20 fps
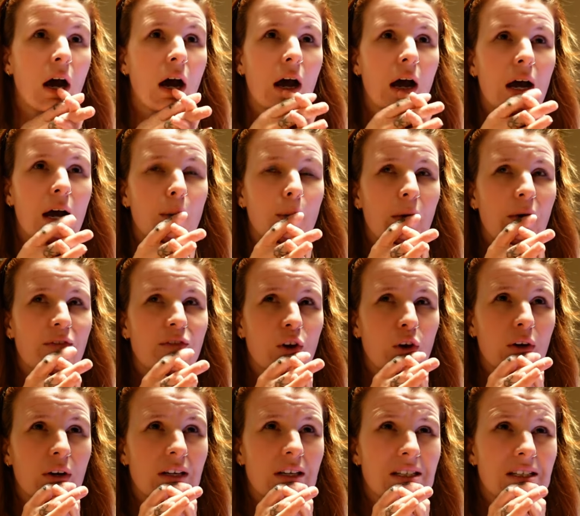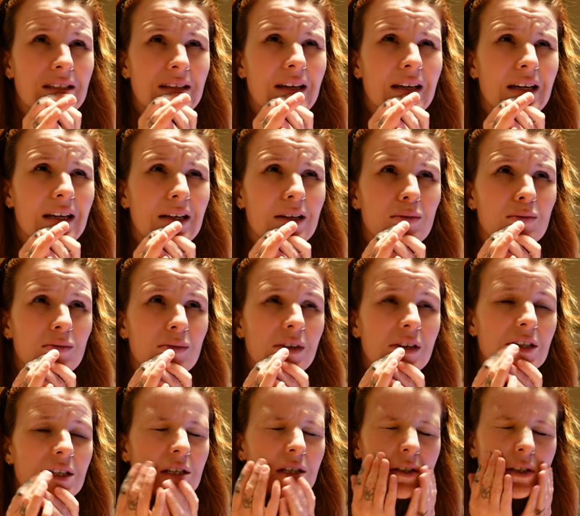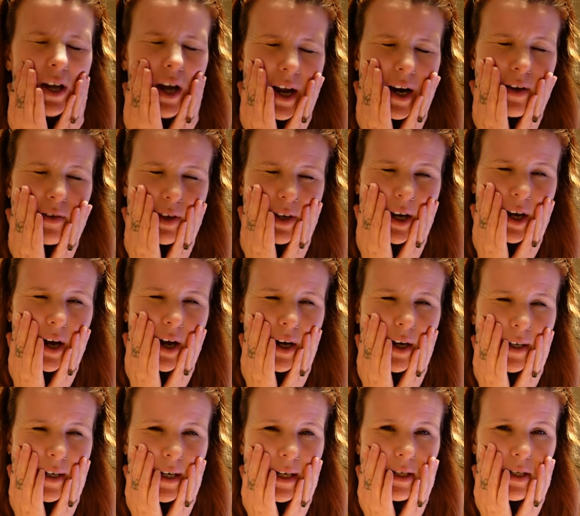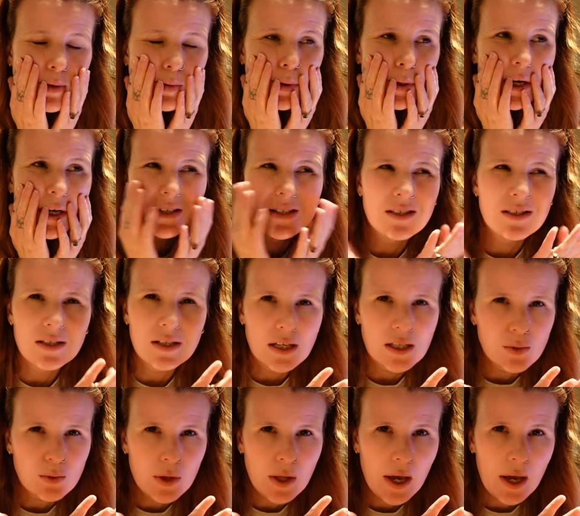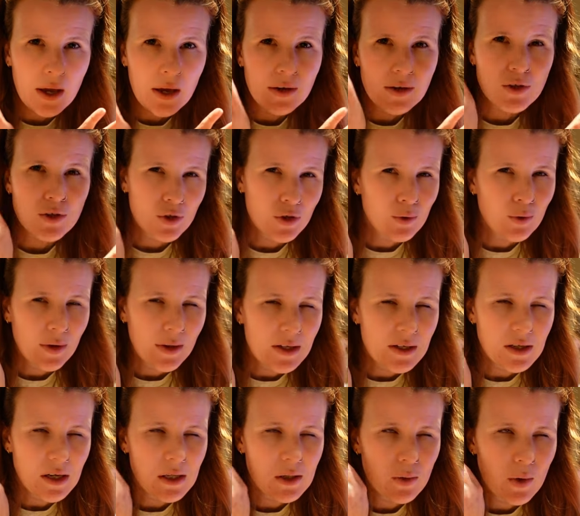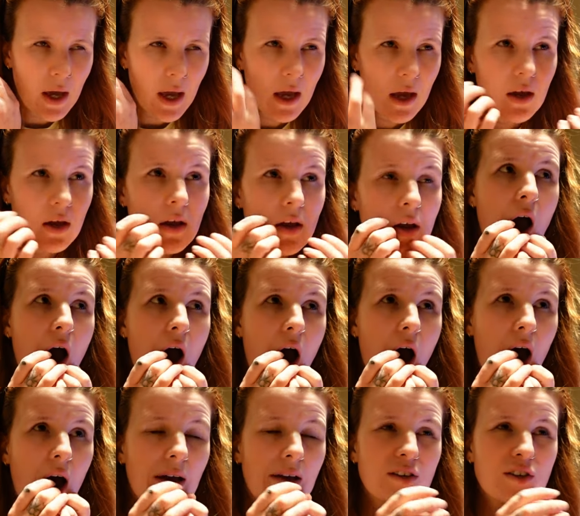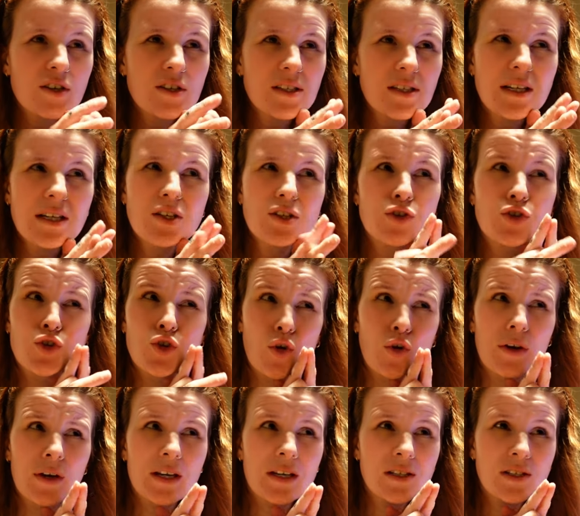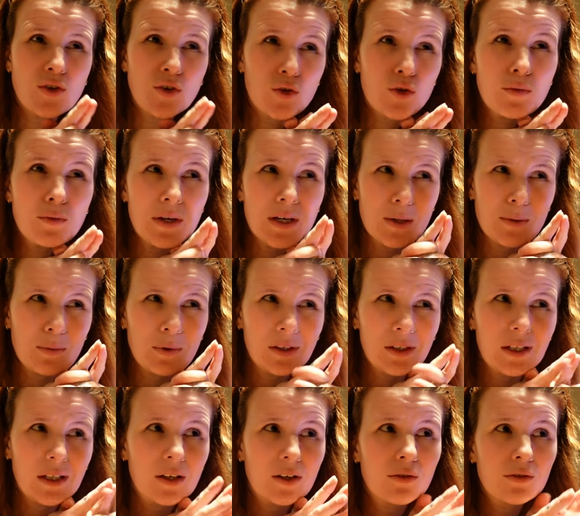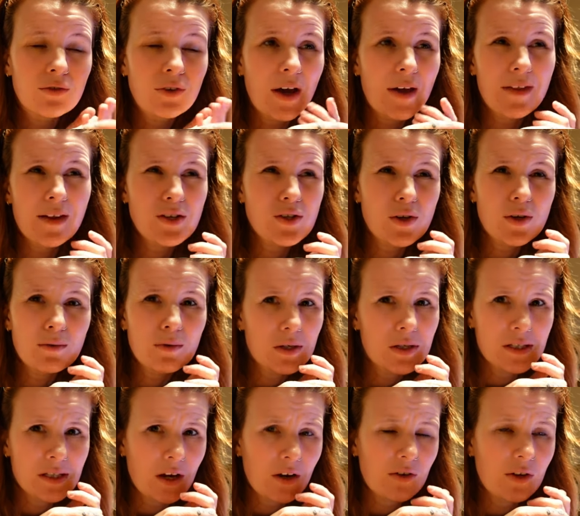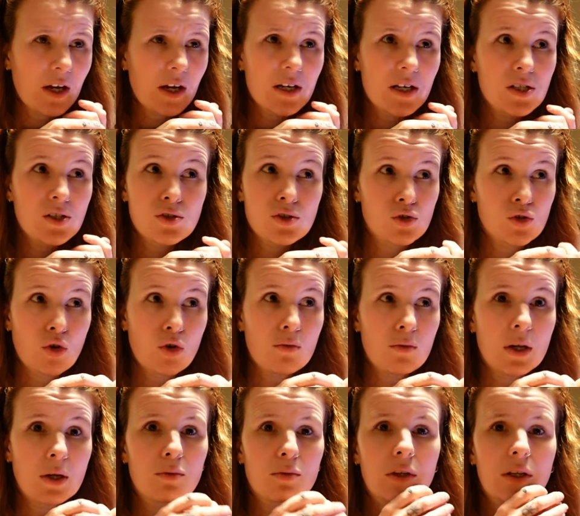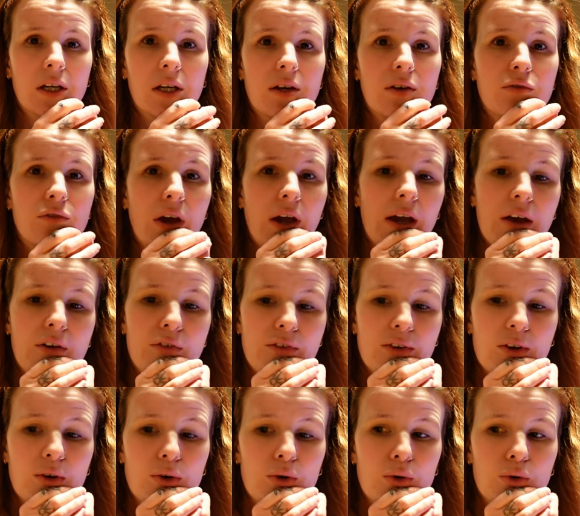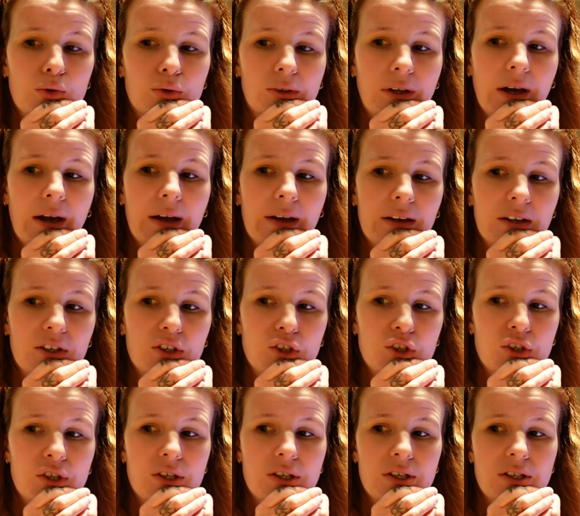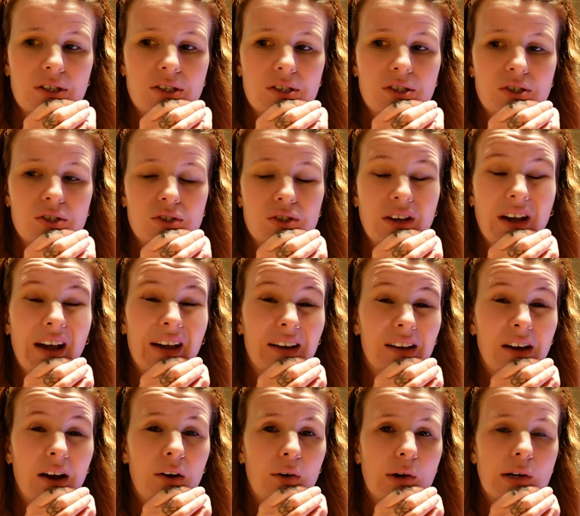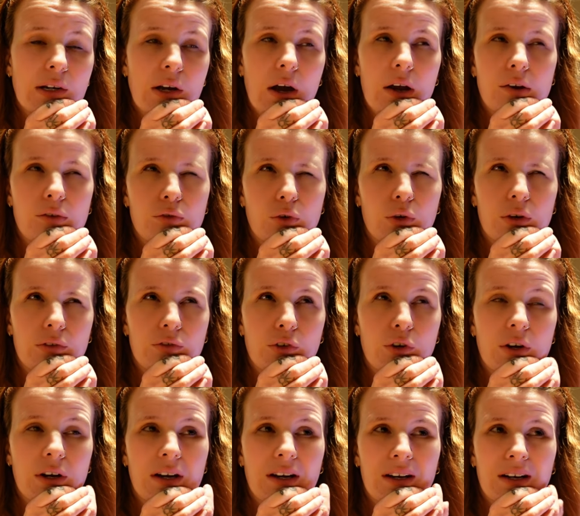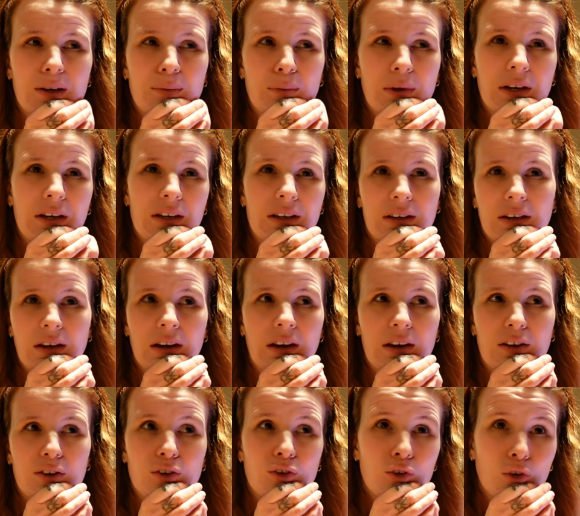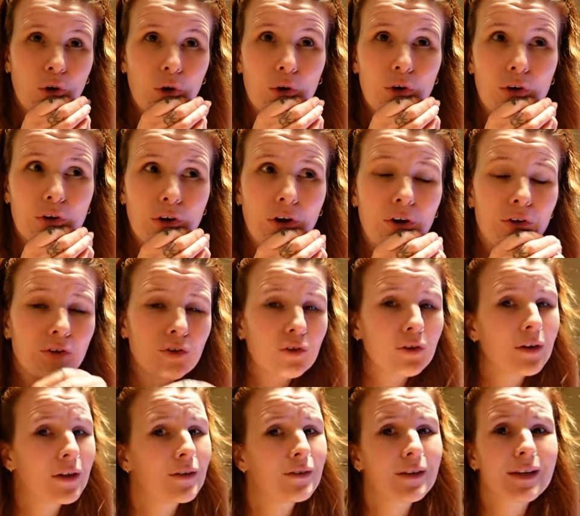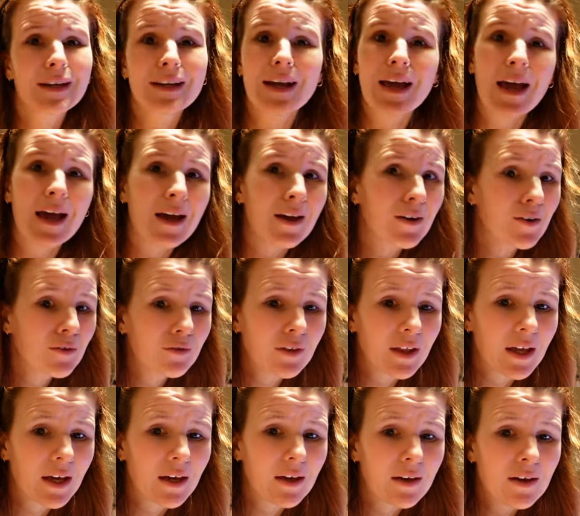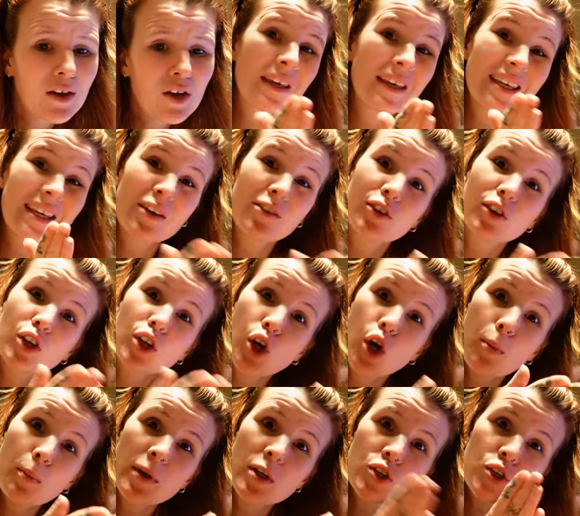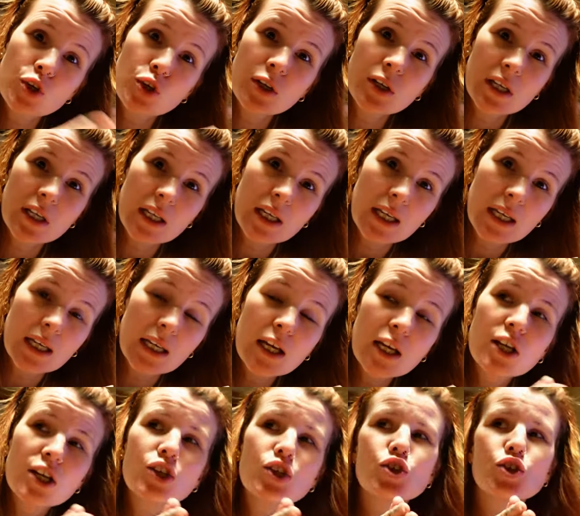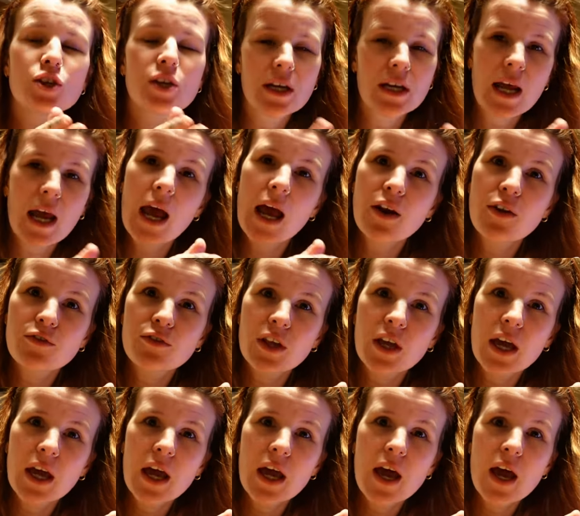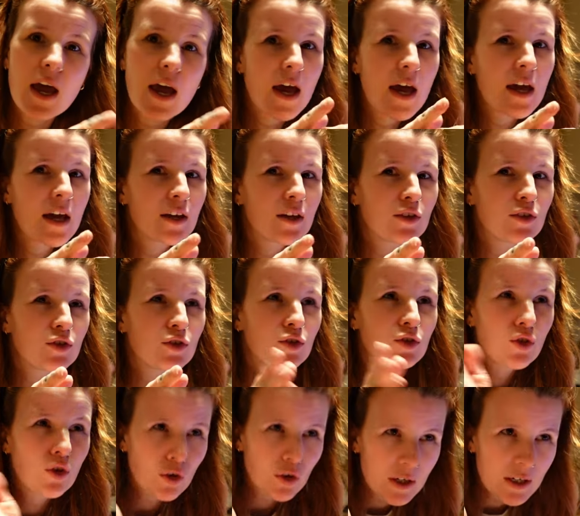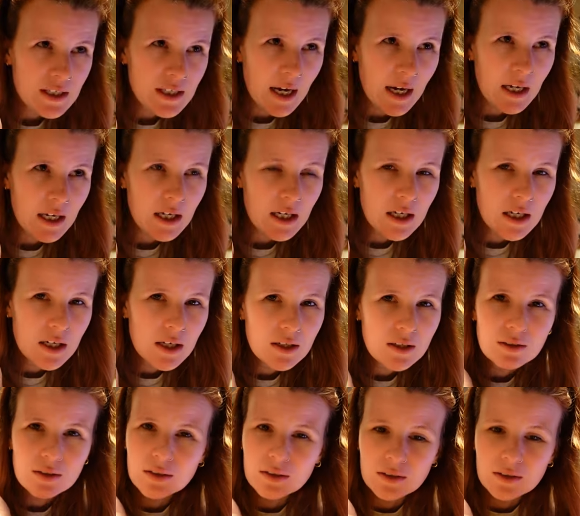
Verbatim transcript: Um, I've forgotten his name. It's kind of like a hard name to pronounce. It starts with A. So the one that starts with A. I just like don't. He's so manipulative, and that's all I'm going to say on that. He's so manipulative. I feel like she's at current kind of falling for it, and I'm like, yeah, no, girl, you need to get out of there. Been given an opportunity to get out of there, and you're not going to take it.